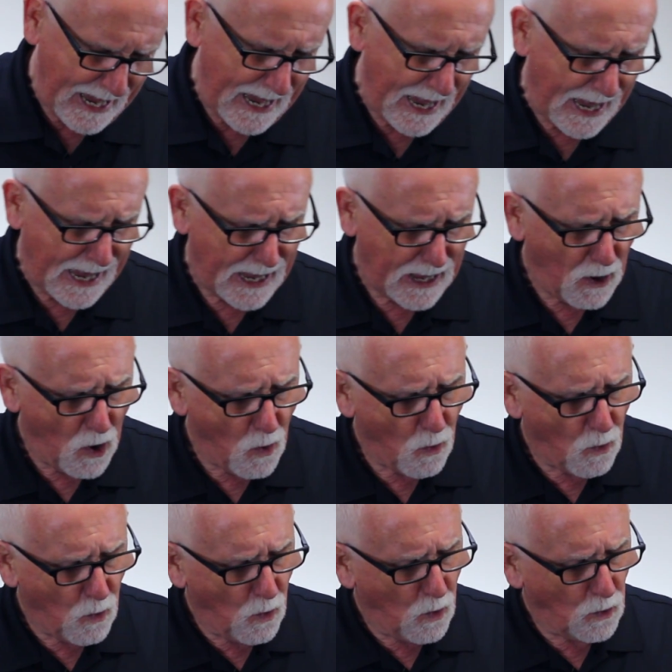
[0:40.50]

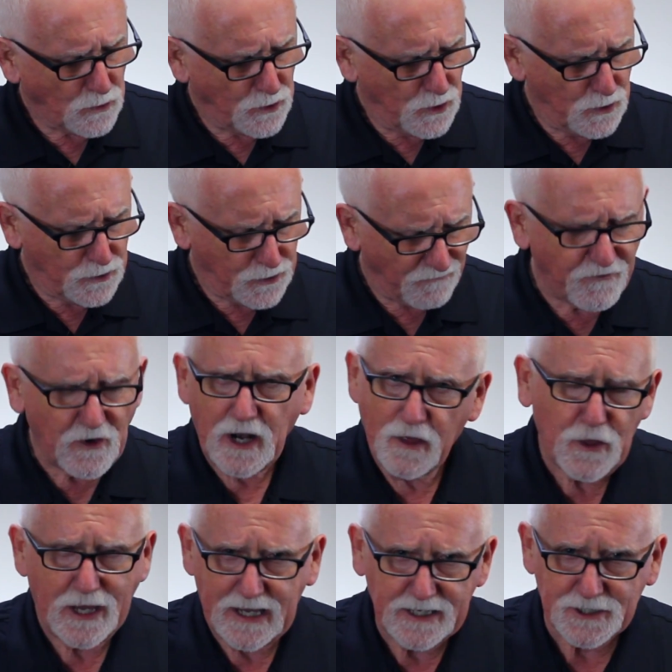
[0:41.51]
The funny
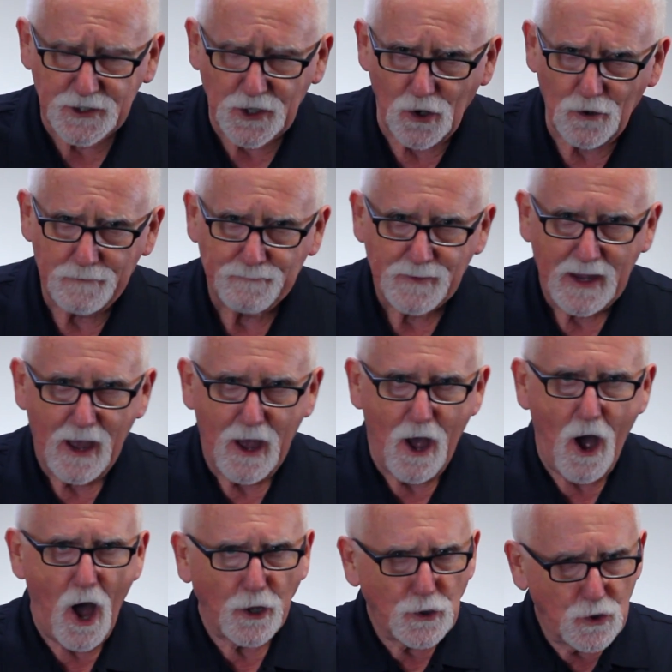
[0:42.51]
thing is though,
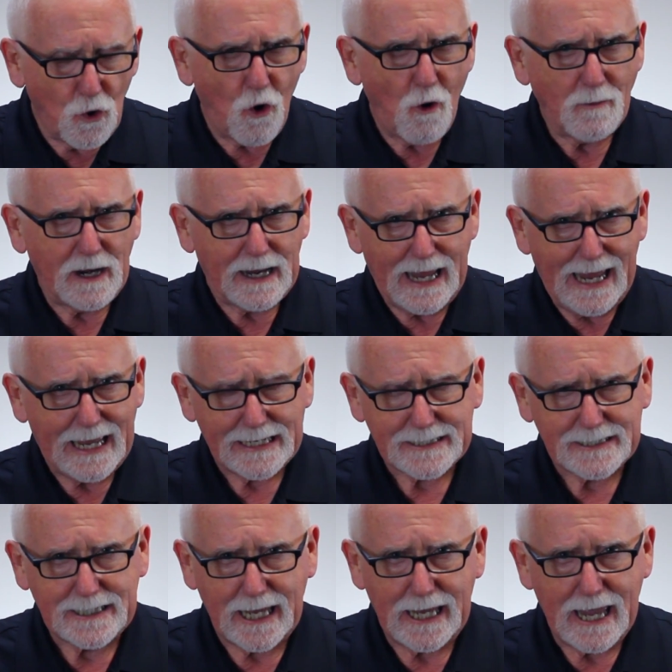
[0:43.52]
on normal
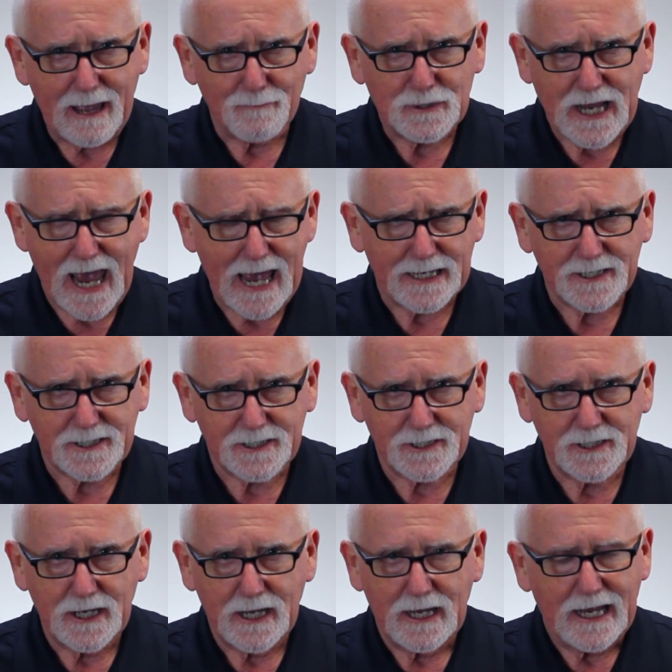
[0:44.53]
ASTM
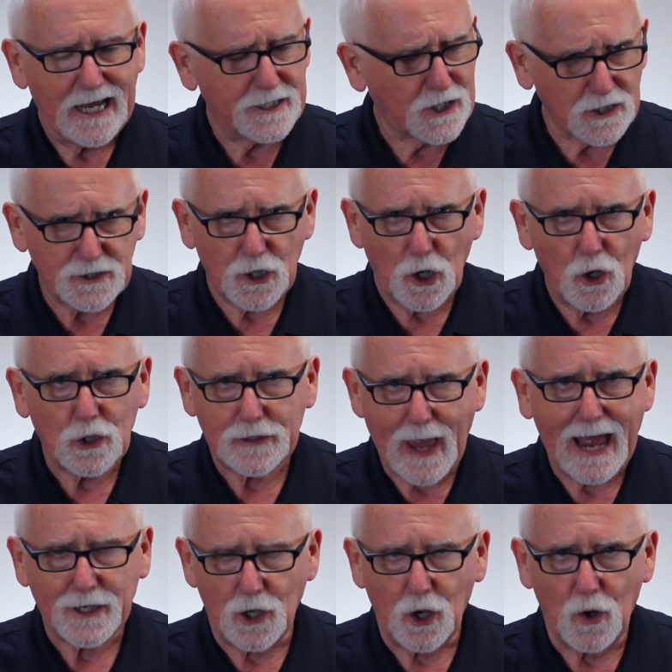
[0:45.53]
tests, it doesn't look
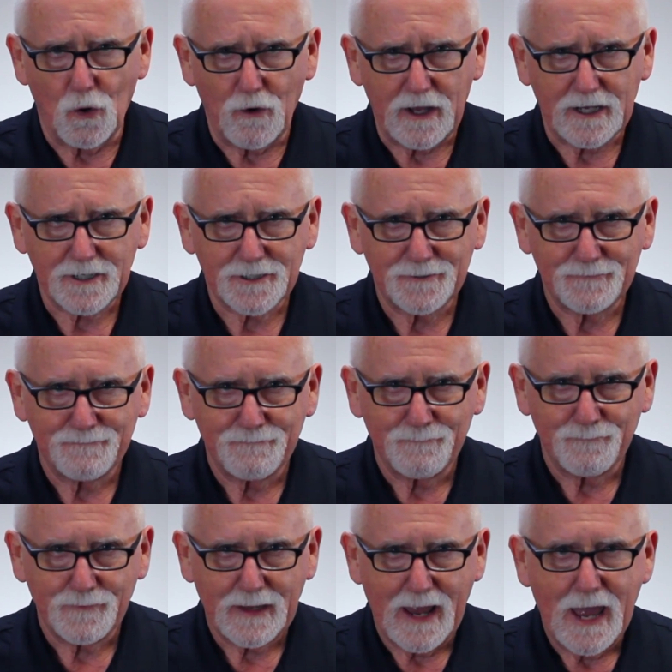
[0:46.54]
that glorious.
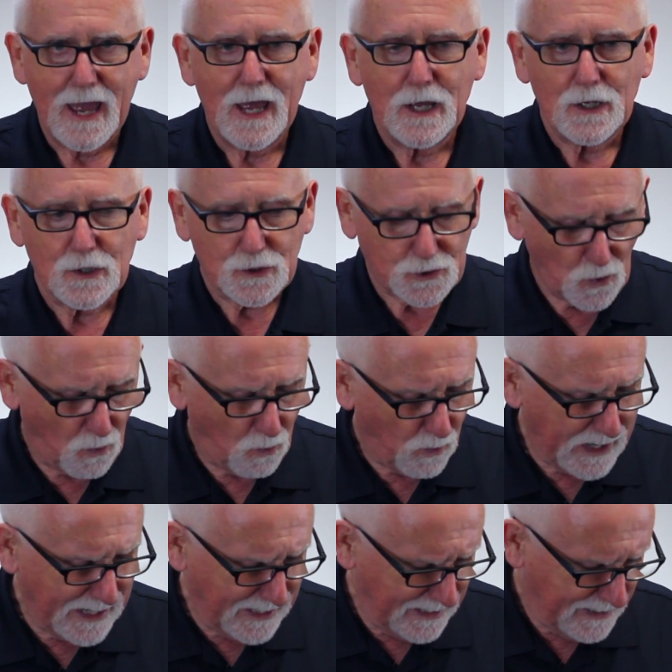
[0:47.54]
So
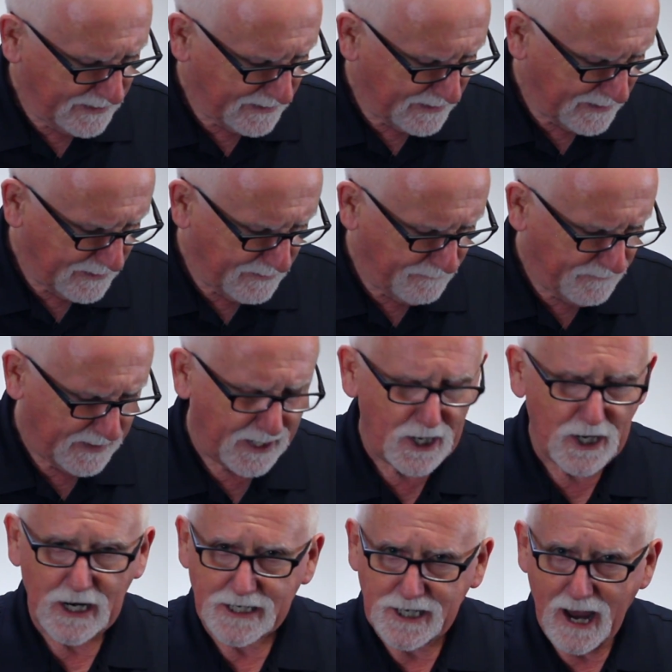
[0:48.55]
we, in
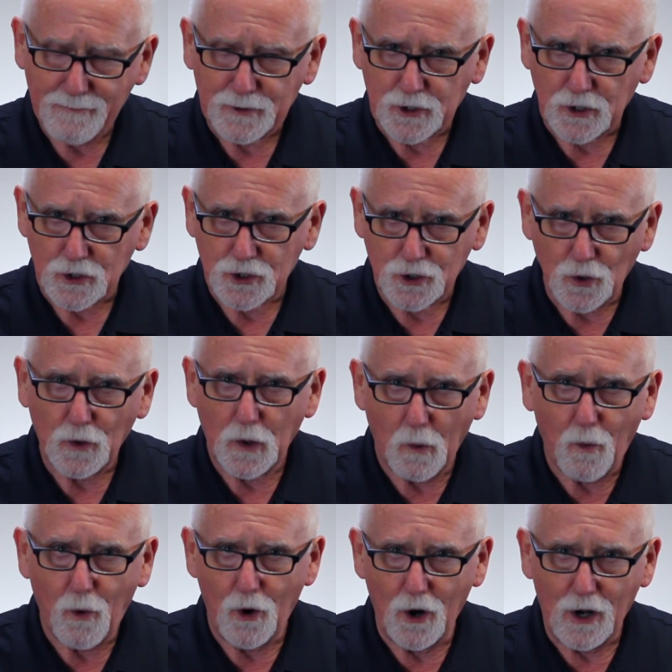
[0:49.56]
an attempt to show
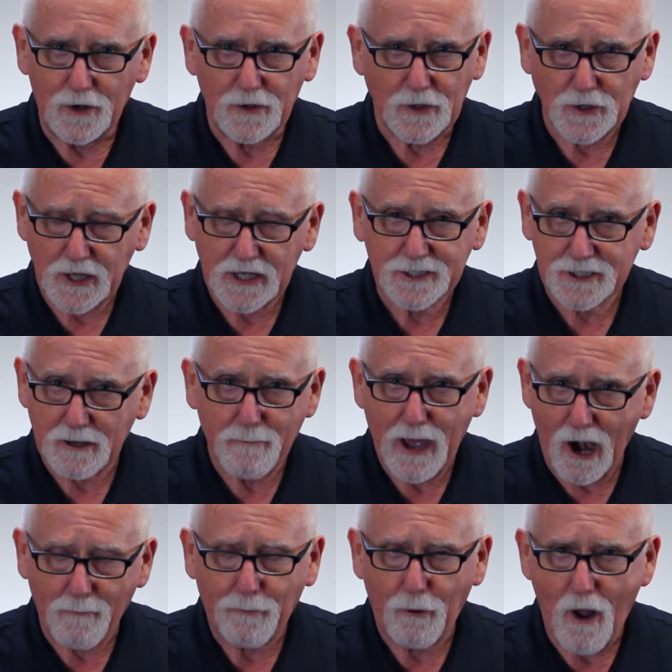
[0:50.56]
the world that this is a
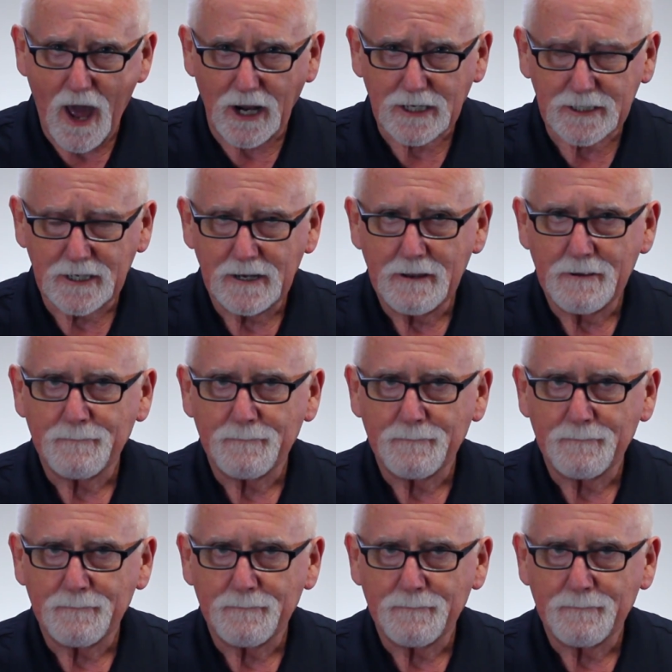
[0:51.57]
better product,